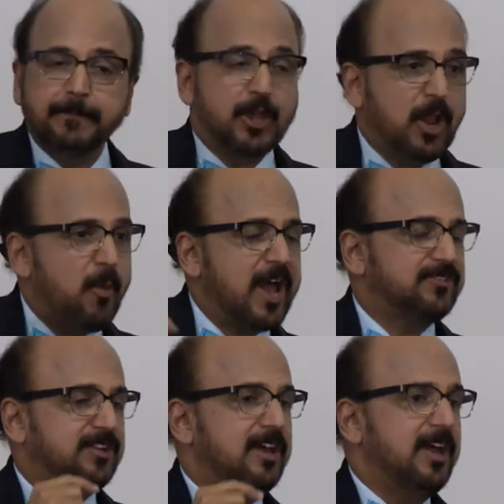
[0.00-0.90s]
to
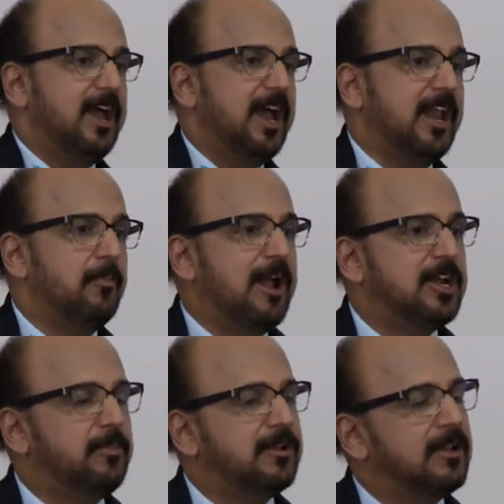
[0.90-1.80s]
invest in
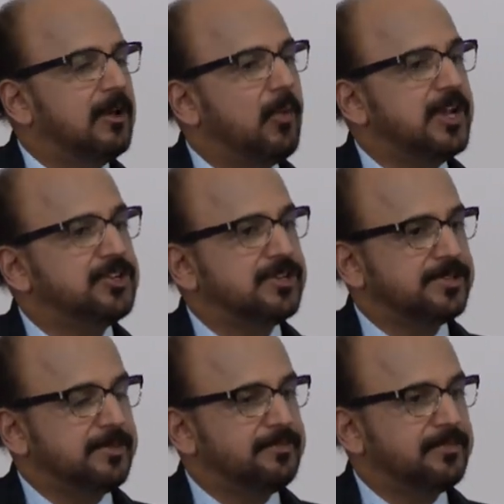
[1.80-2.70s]
multiple
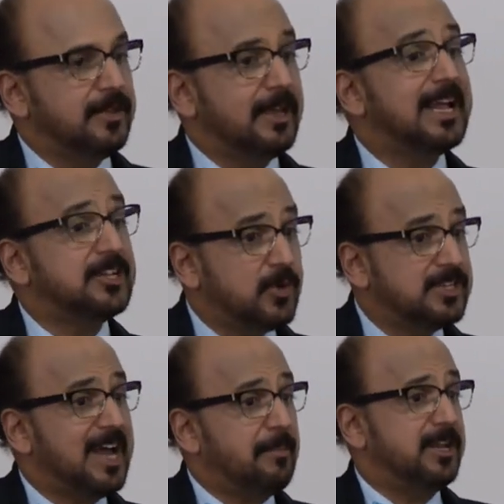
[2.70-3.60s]
ventures. That's what
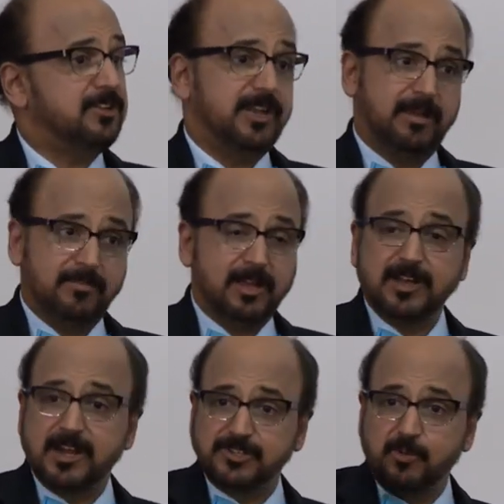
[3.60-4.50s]
is happening today.
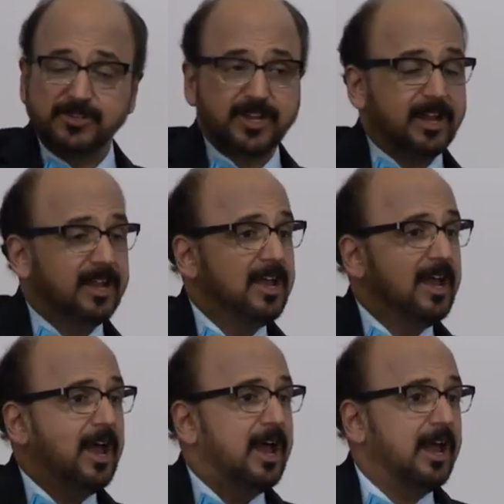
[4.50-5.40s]
Qatar is investing in,
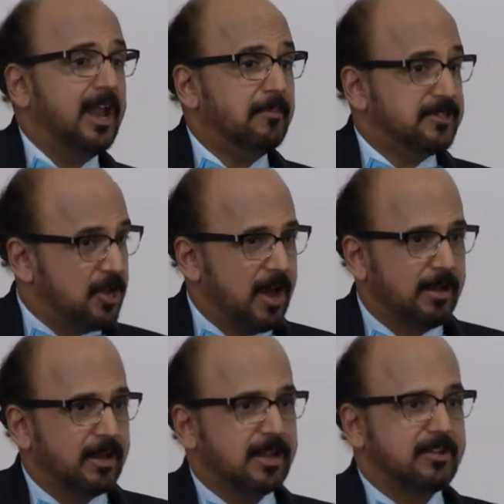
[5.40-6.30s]
in
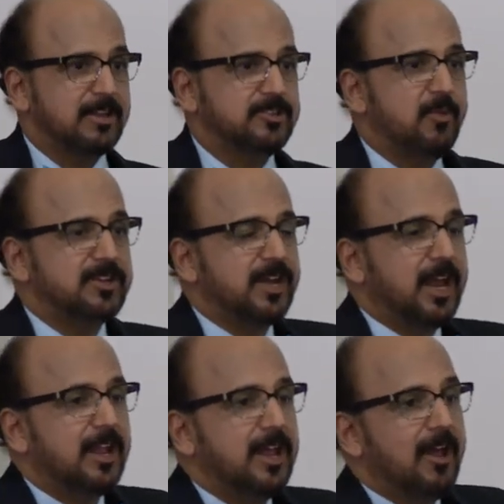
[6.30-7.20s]
Amazon. Qatar is investing
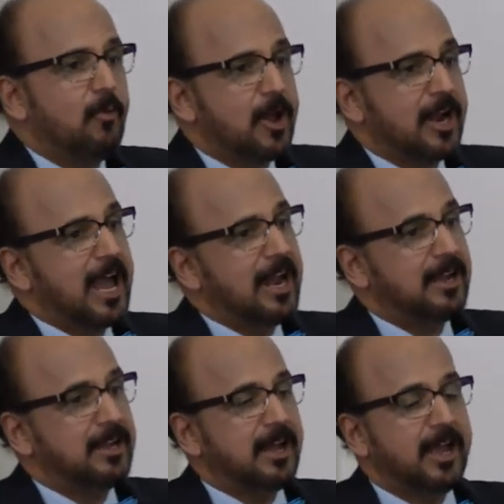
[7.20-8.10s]
in Warren
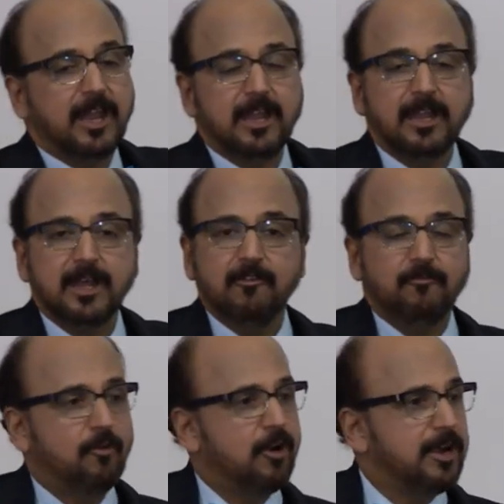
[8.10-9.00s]
Island. In
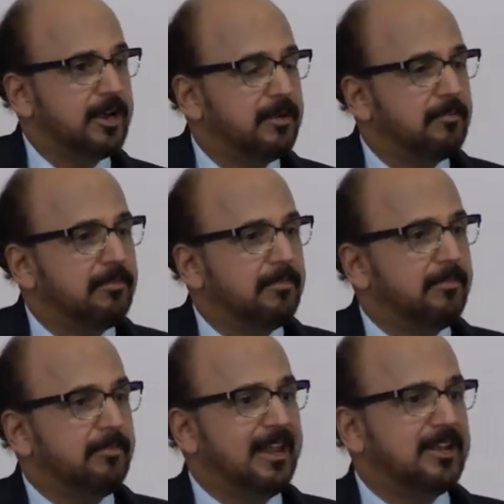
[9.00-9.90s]
four hundred
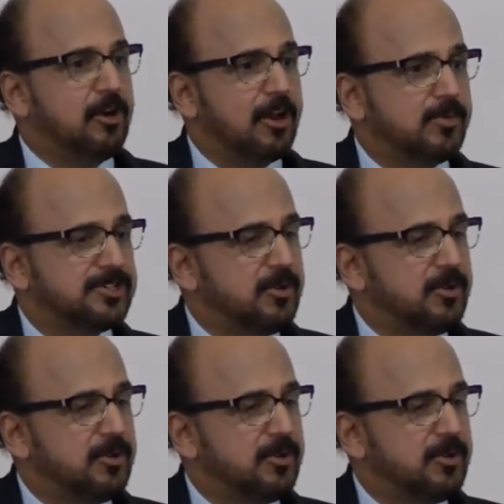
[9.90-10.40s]
million dollars was